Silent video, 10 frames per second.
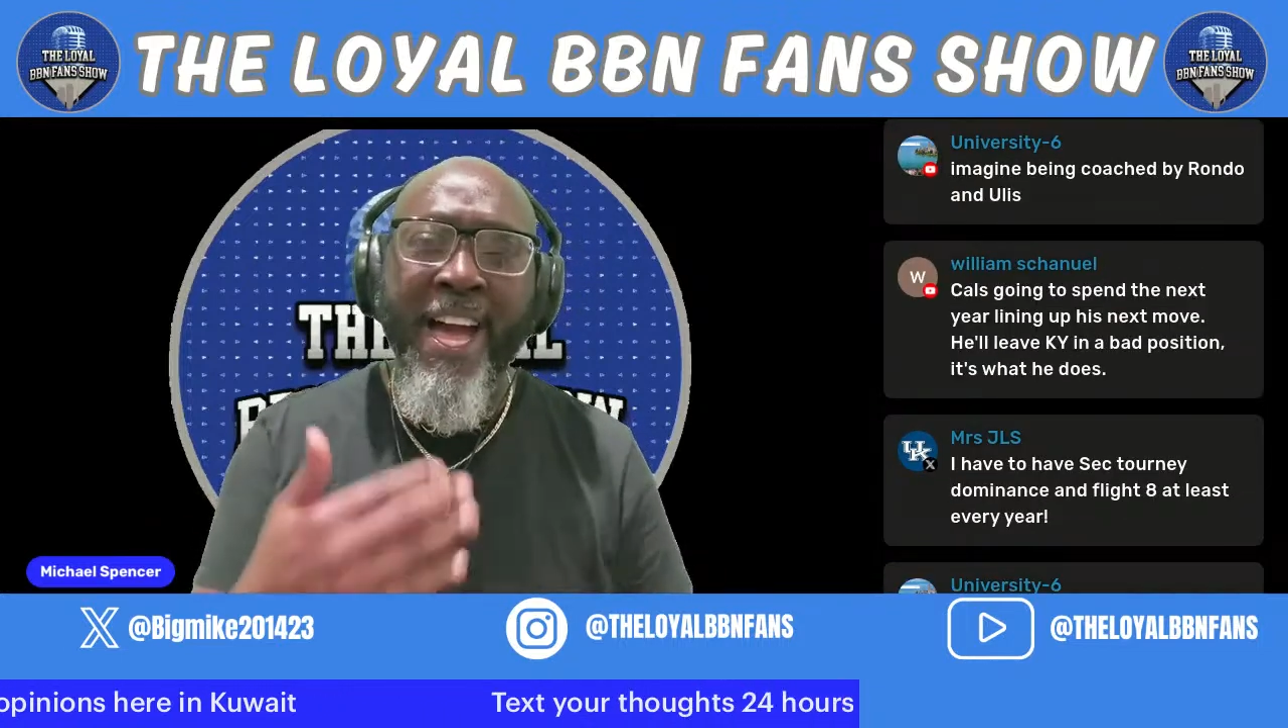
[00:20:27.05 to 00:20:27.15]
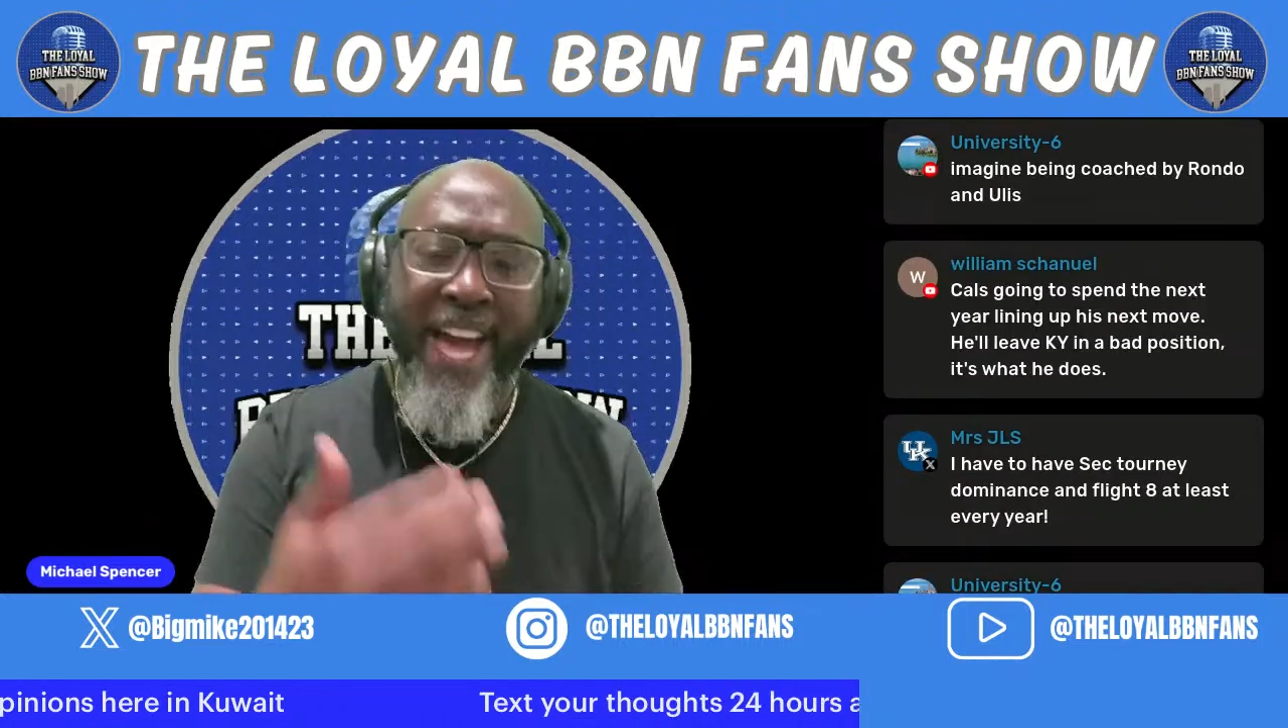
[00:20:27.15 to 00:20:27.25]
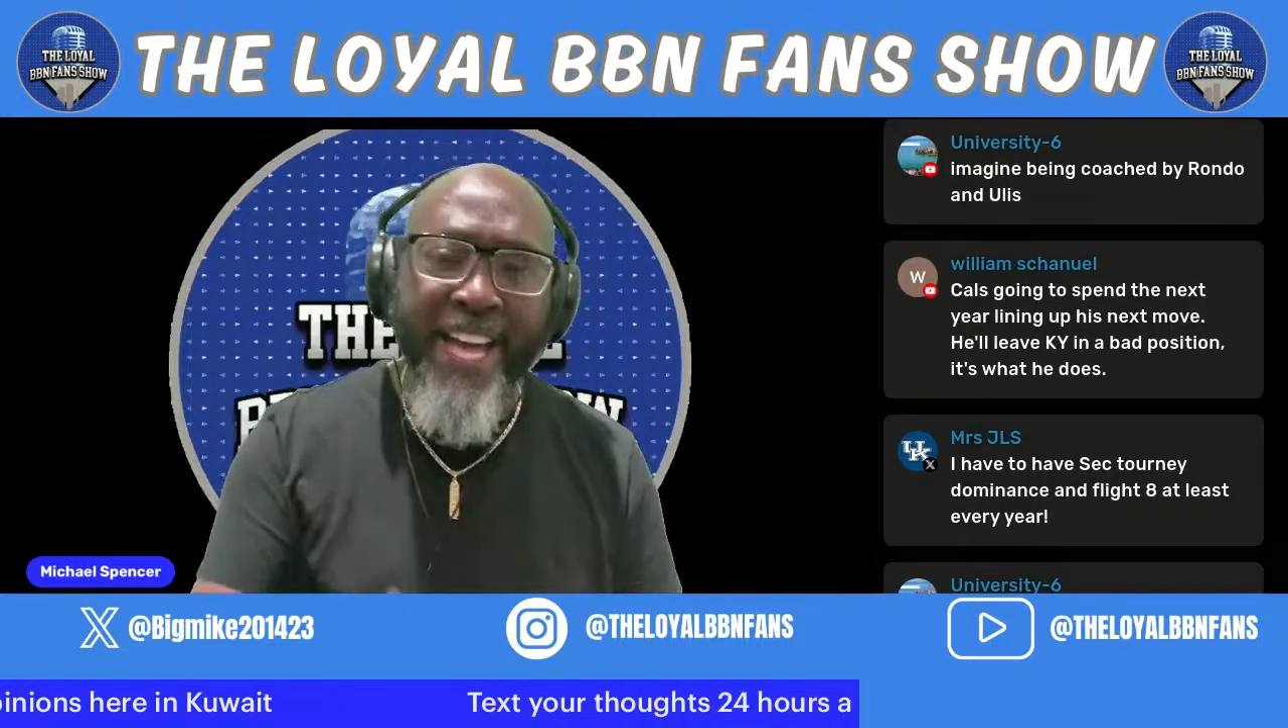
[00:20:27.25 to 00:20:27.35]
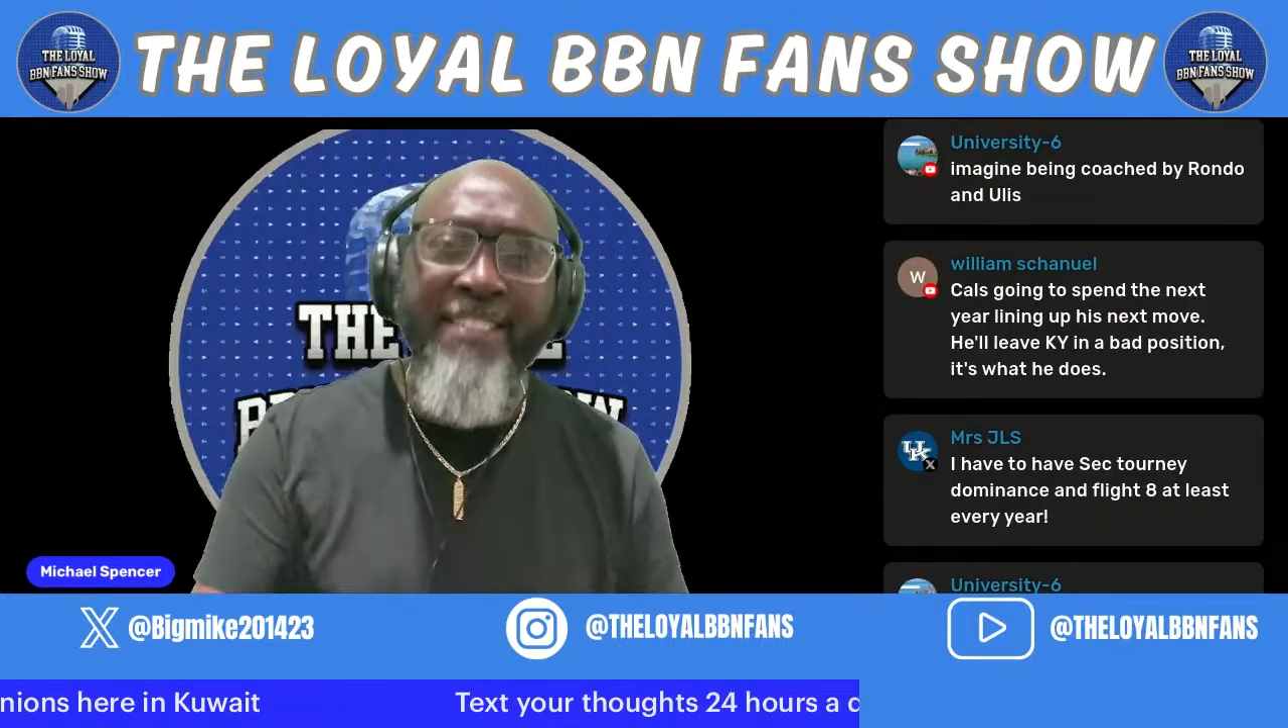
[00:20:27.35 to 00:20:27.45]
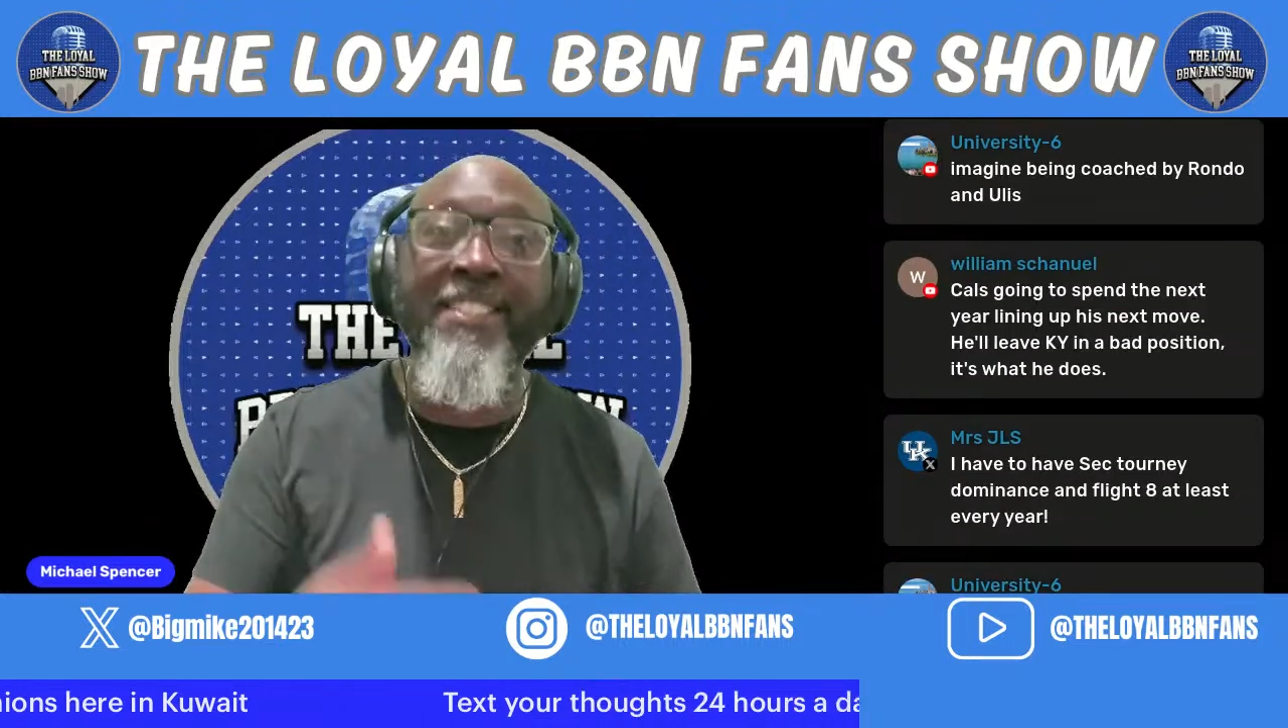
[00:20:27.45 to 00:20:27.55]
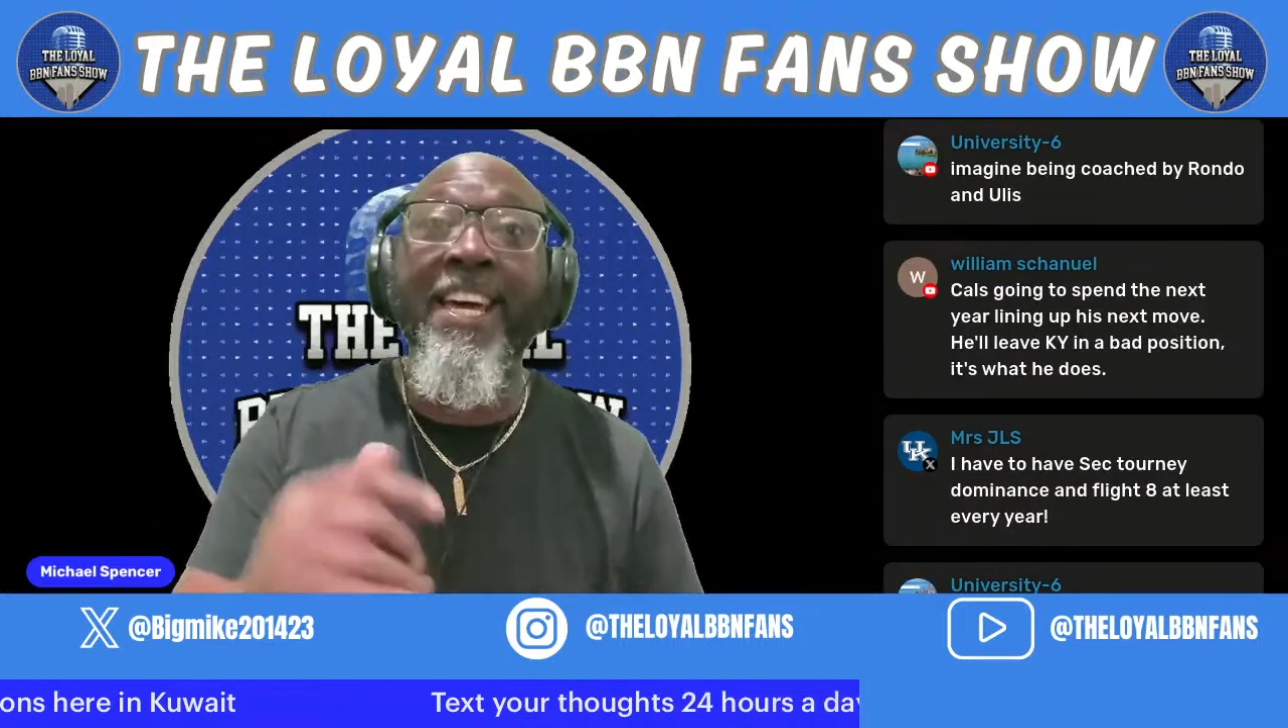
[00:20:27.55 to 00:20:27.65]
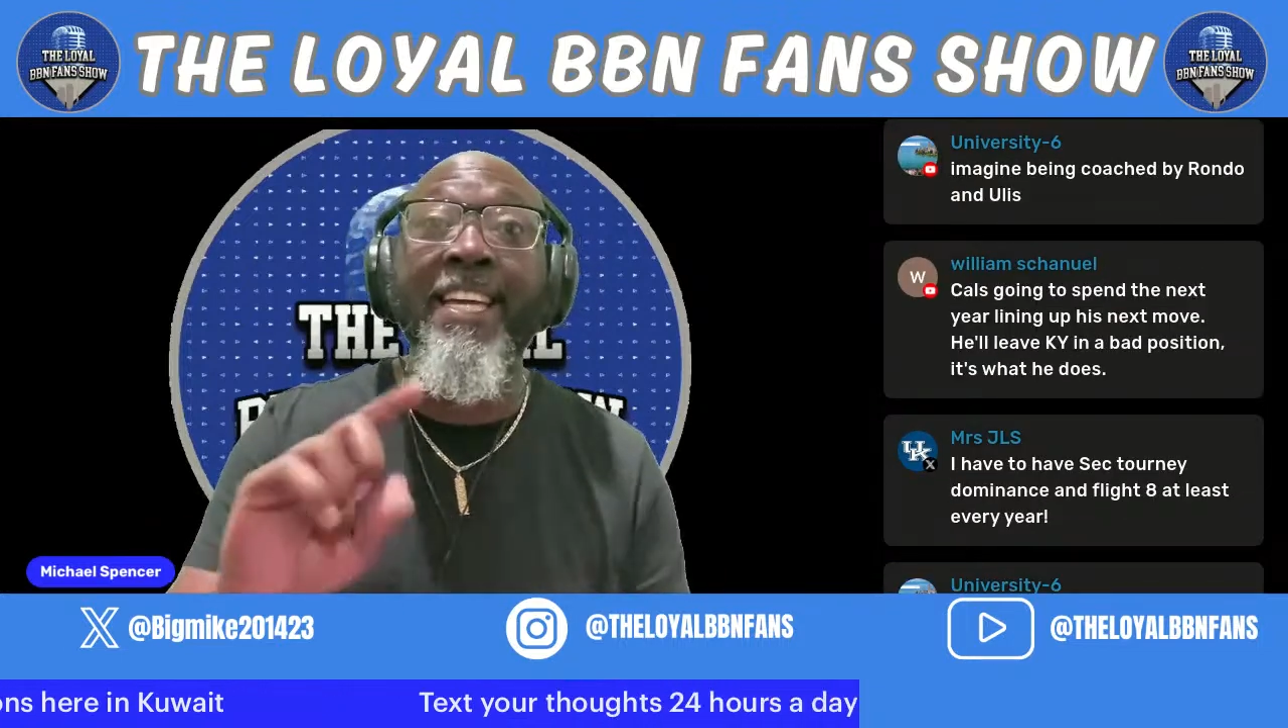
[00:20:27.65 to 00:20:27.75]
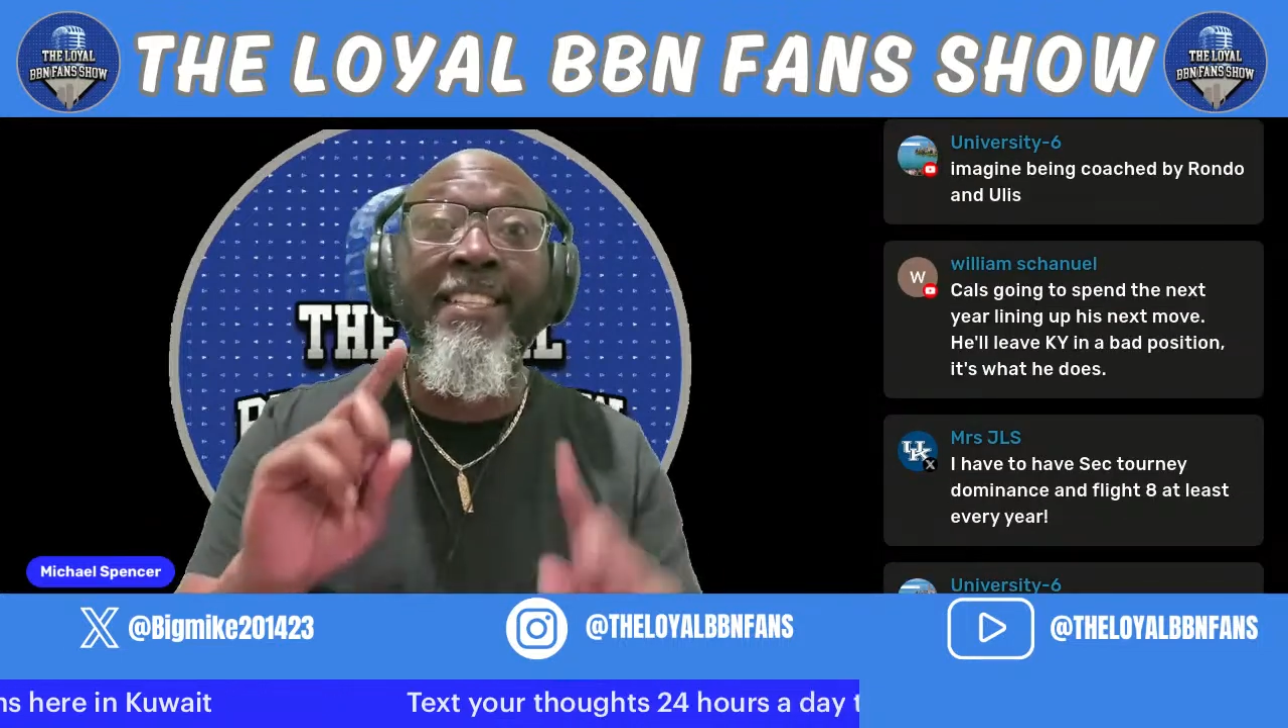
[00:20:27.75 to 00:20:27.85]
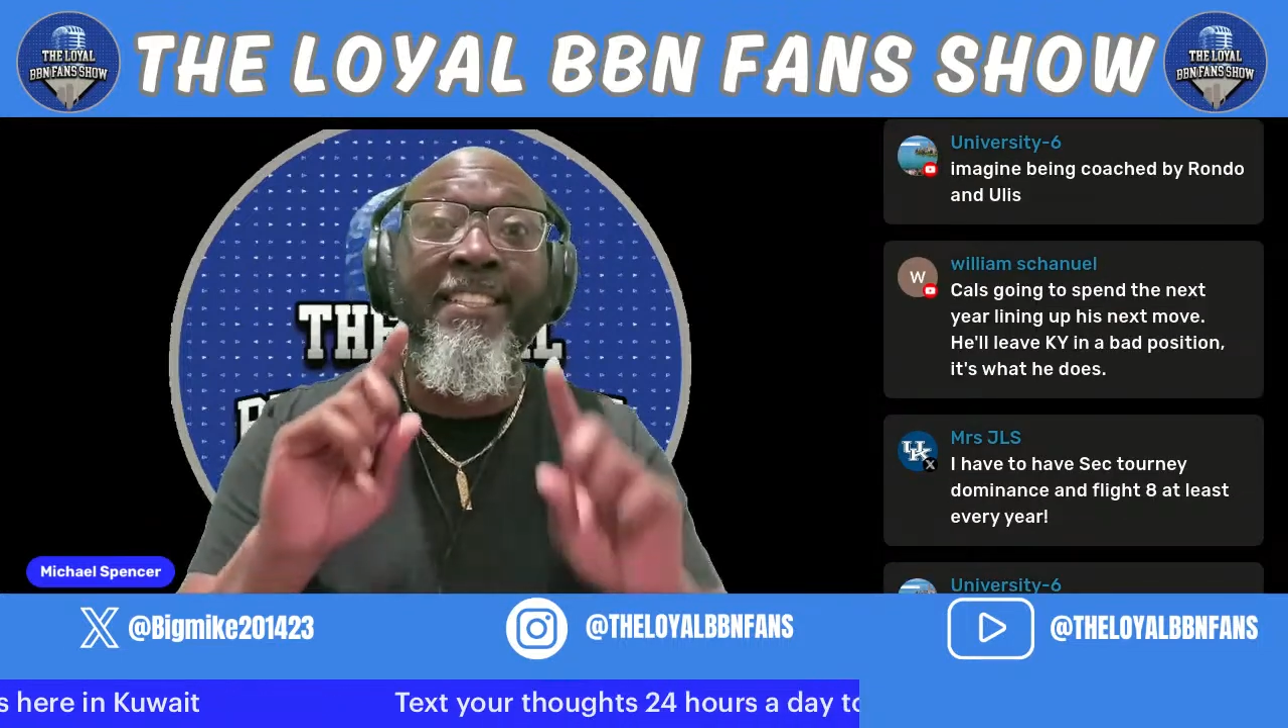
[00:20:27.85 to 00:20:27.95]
as they